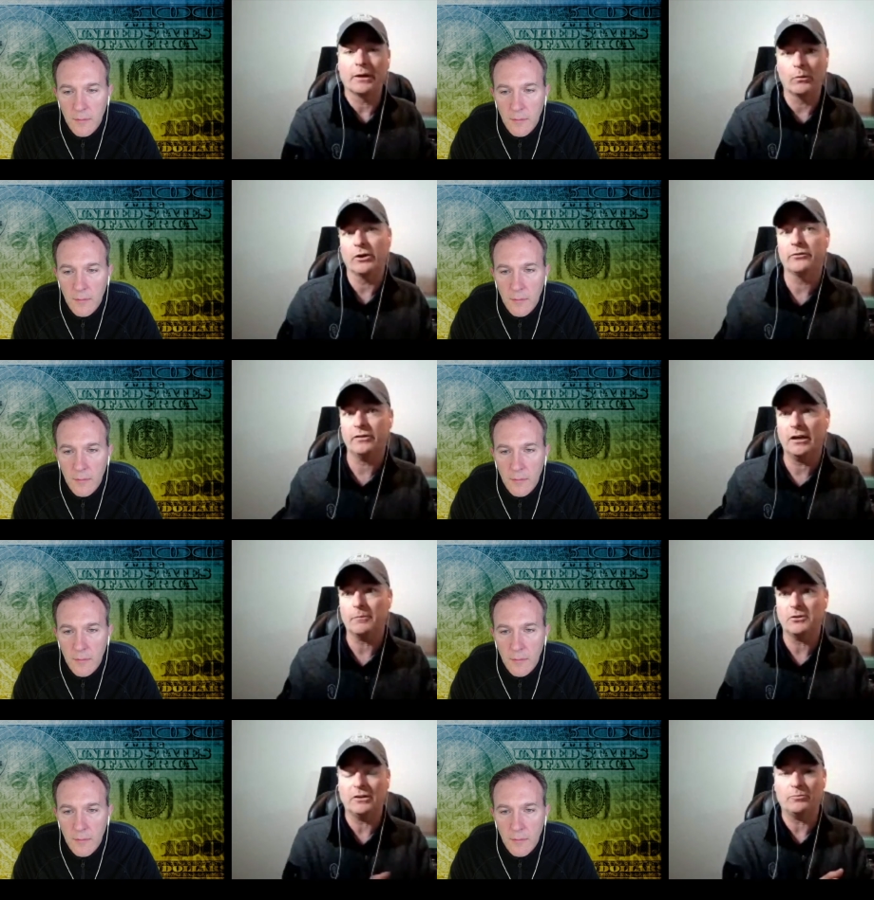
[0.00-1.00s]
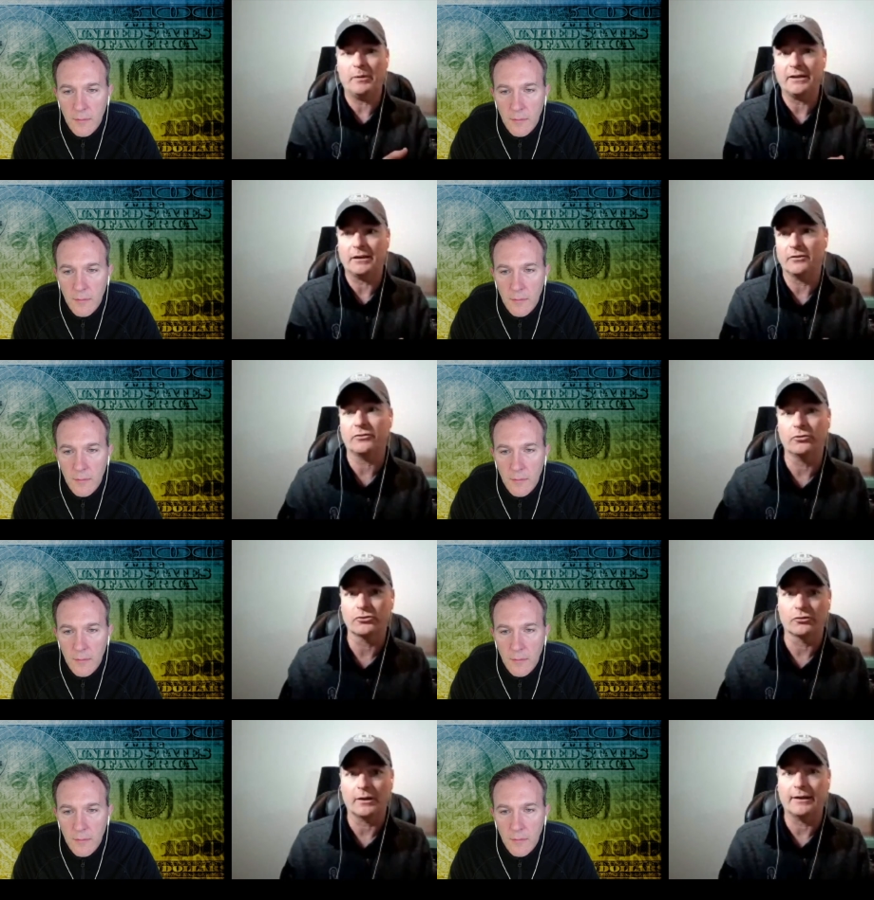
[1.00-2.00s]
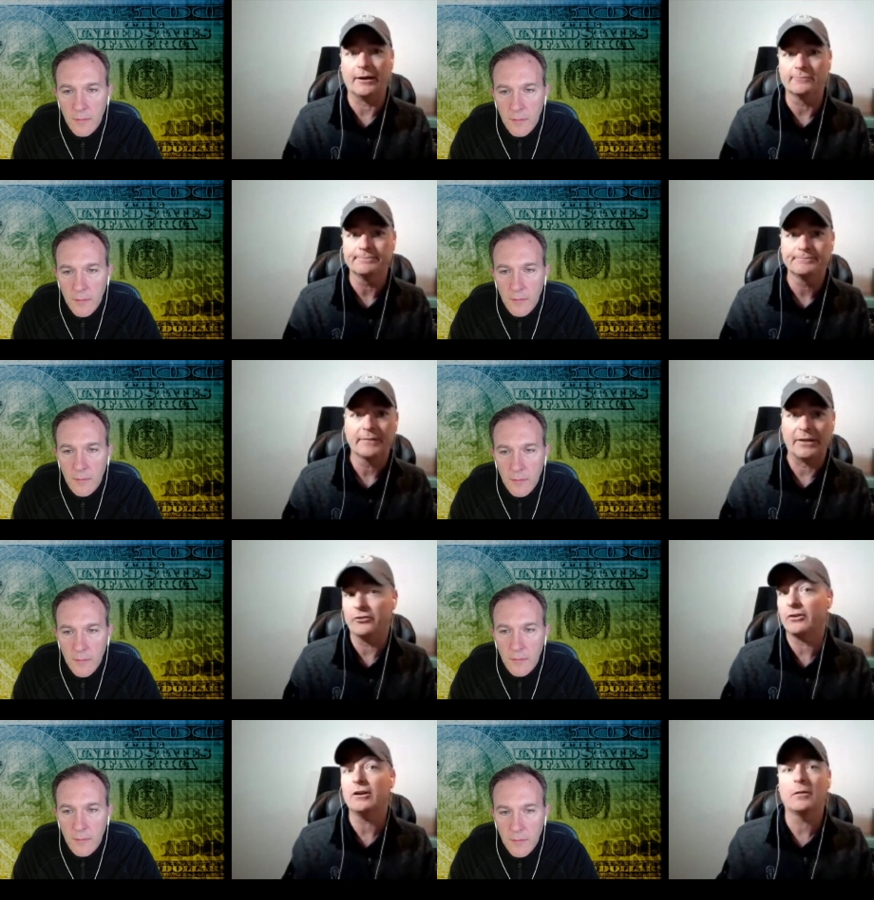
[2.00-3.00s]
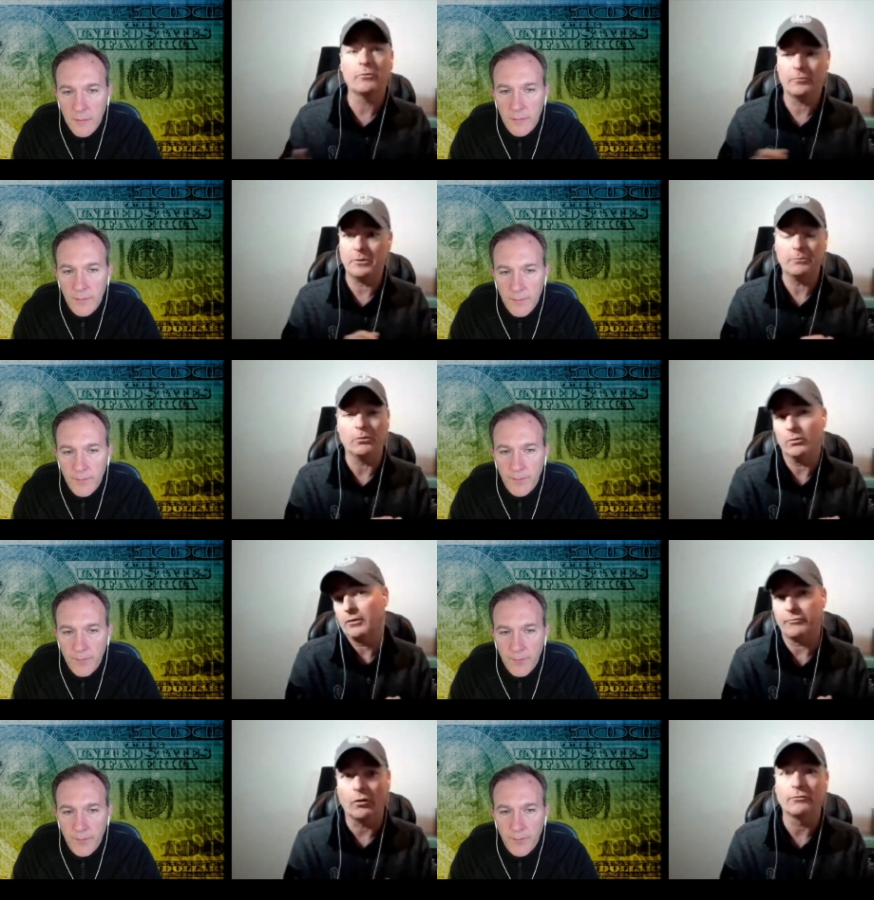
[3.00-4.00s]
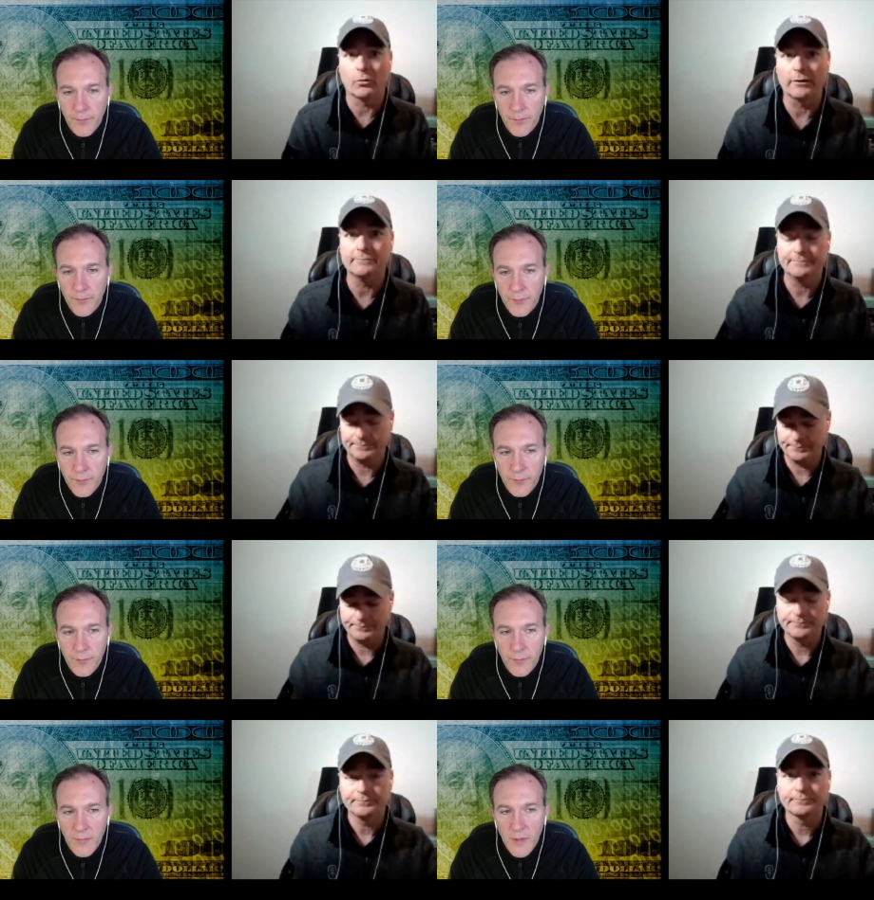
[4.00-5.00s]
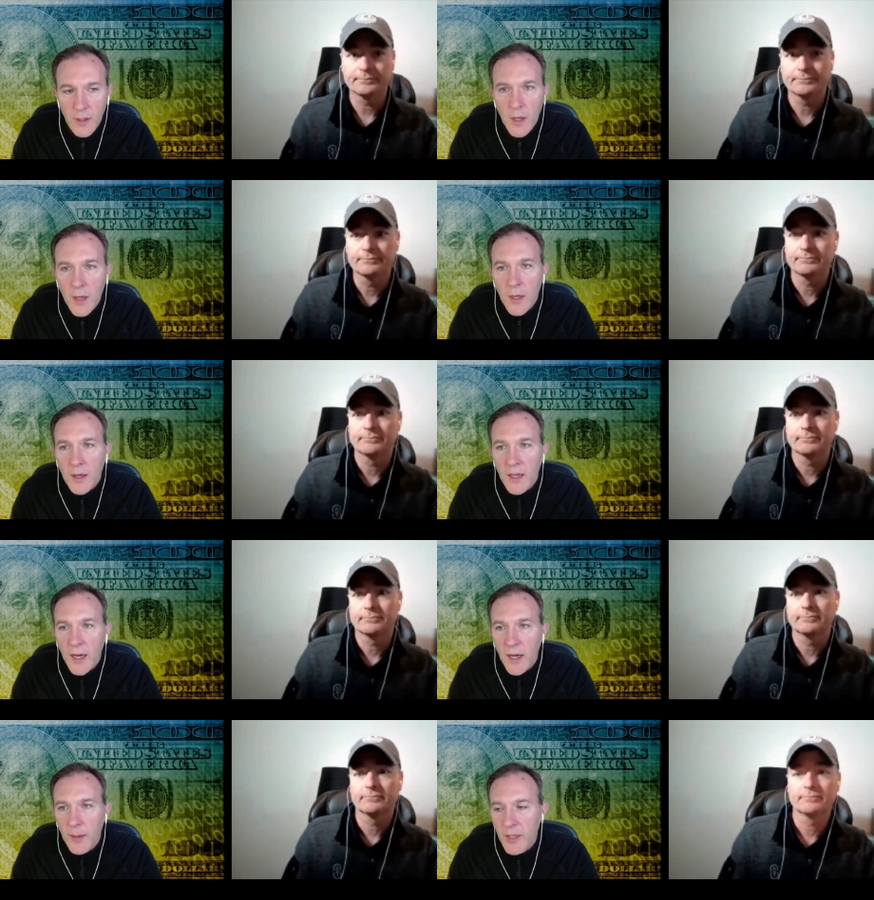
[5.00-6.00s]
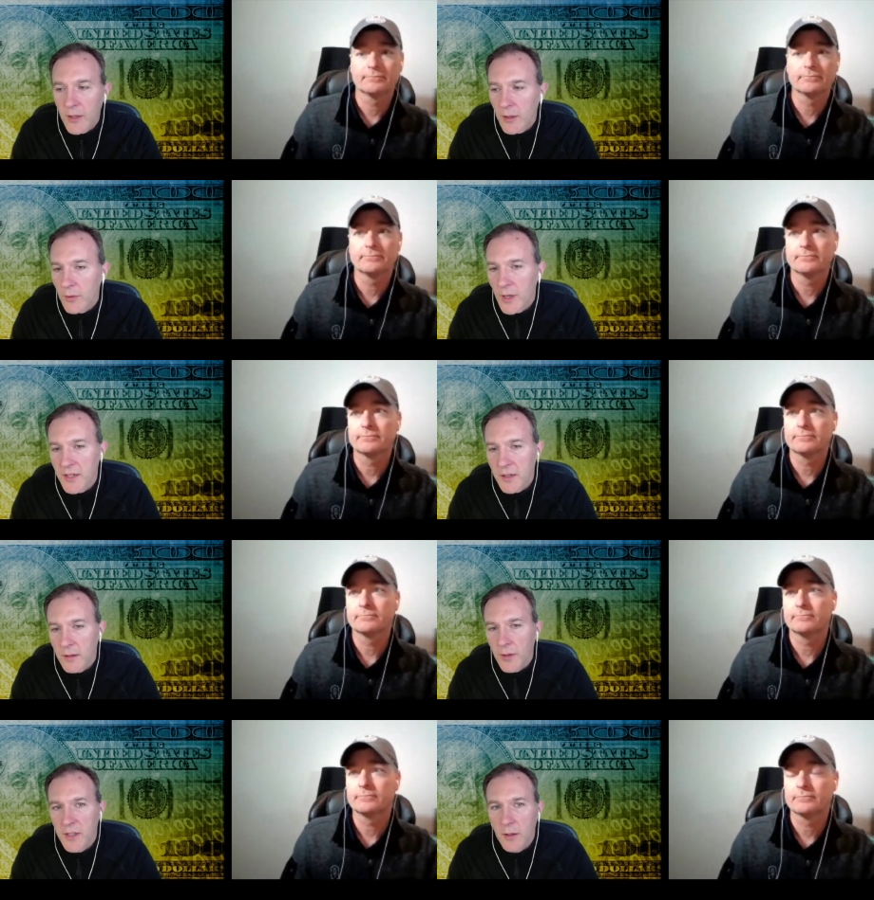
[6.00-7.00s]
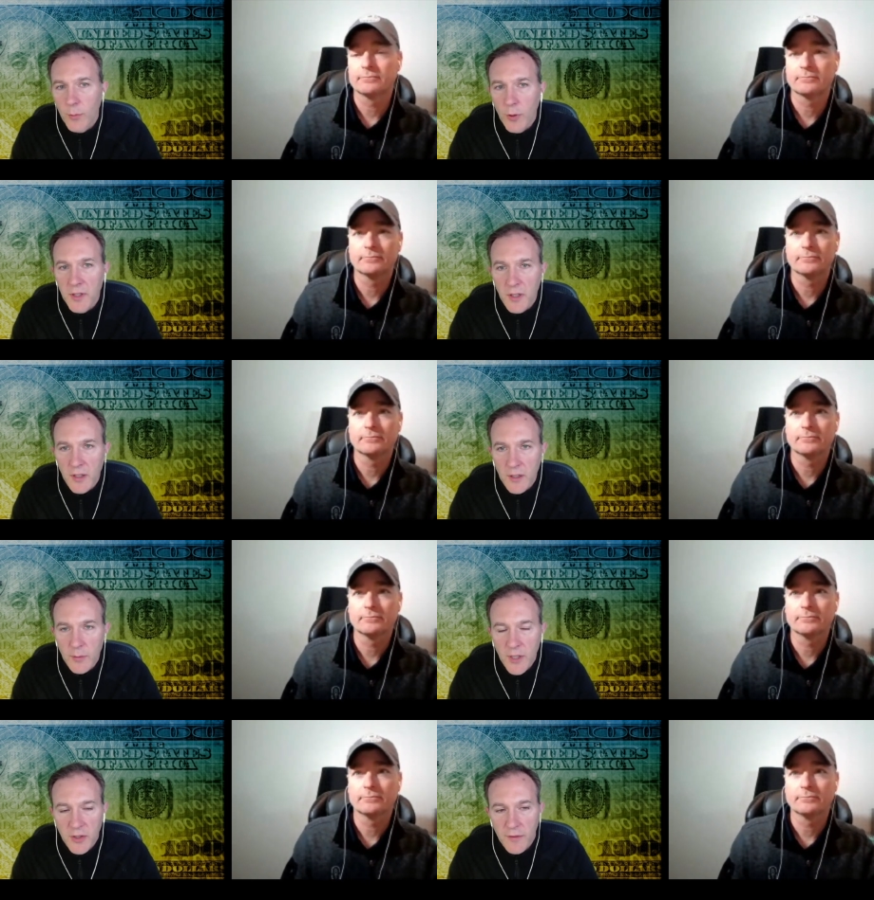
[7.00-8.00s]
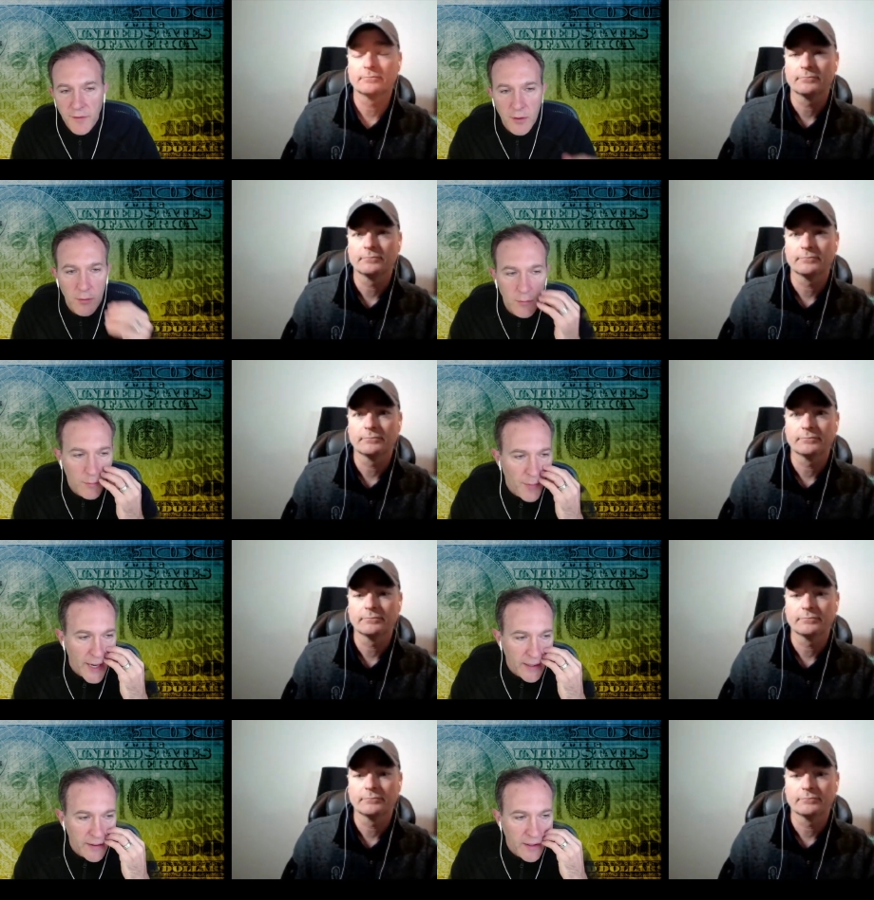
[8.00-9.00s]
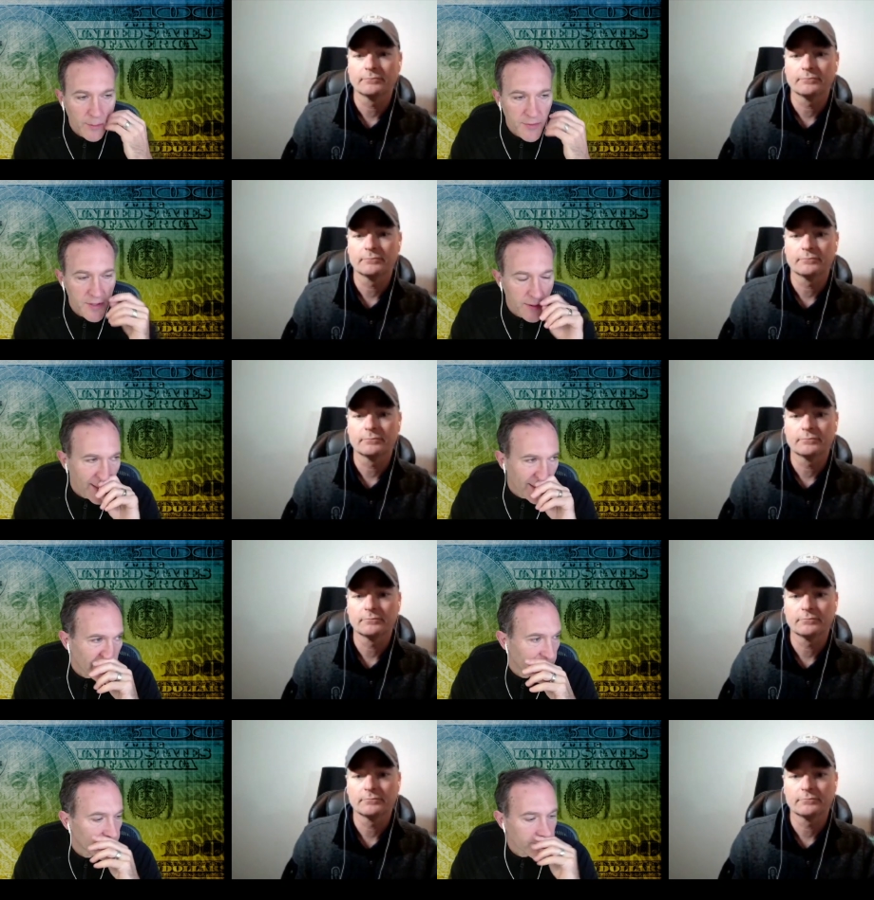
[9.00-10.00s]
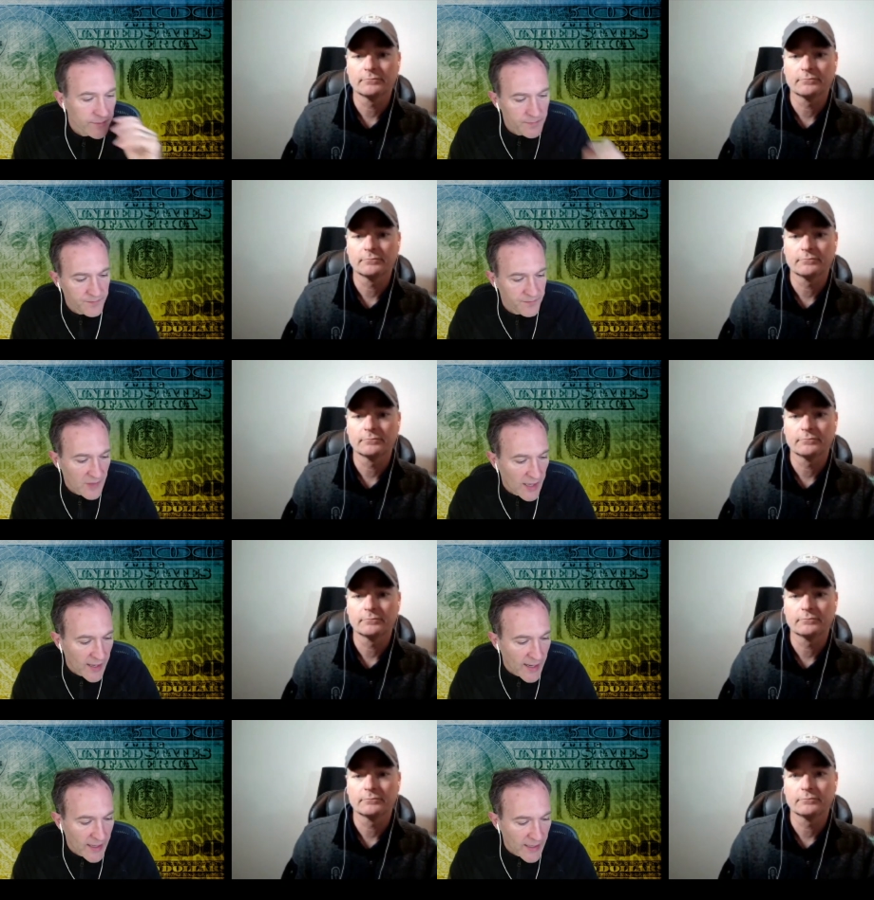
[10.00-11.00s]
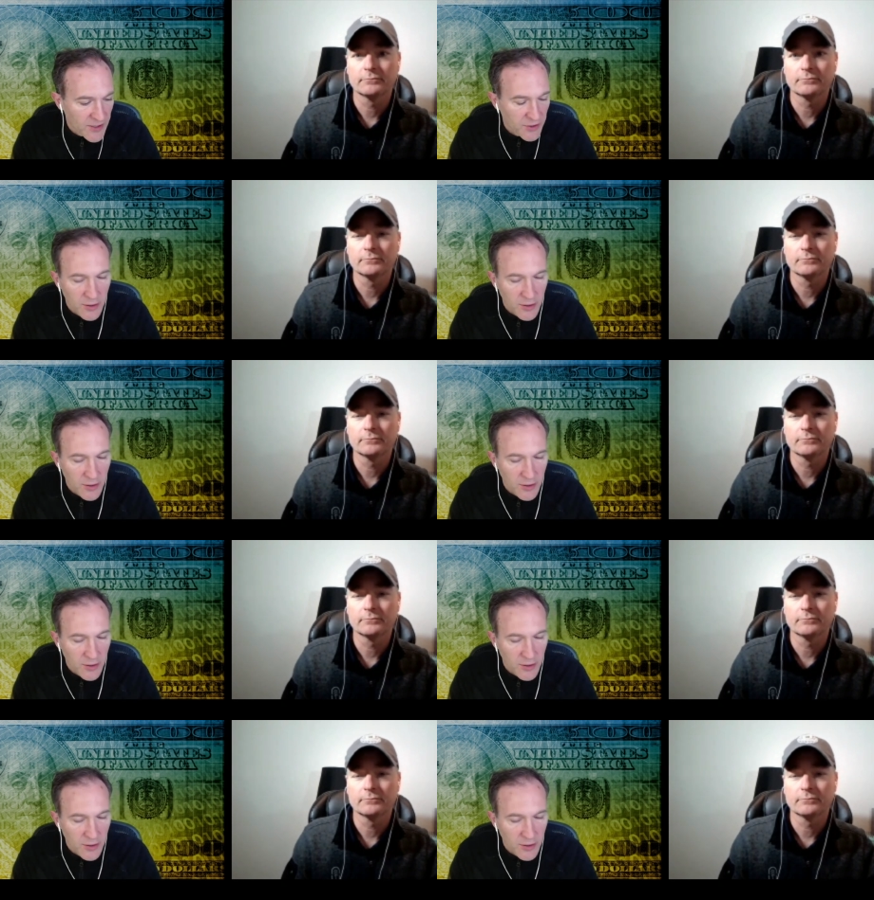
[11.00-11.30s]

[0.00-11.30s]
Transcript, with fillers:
Speaker 1: that we are seeing with these banking institutions right now. And there's a number of people who are at fault for it.
Speaker 2: Yeah, I mean, you raise a you raise a good point, Doug, and you mentioned a few bank names. Um, I, I, had actually